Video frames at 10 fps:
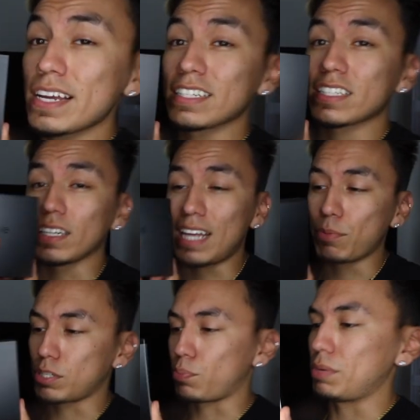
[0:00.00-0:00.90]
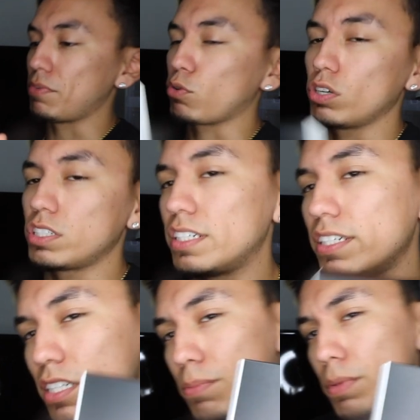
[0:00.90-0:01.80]
It is the collab with Supreme, of course, and it
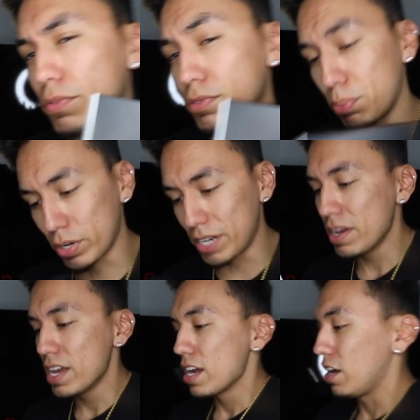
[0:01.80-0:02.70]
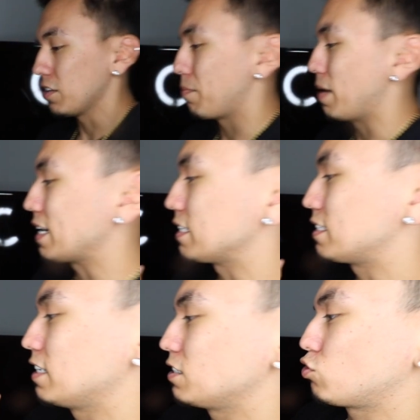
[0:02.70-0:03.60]
is coming from Supreme. On the back it
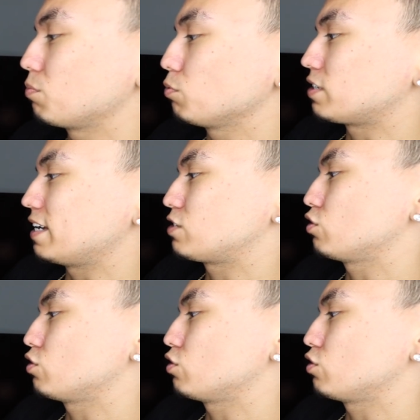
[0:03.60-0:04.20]
says triple test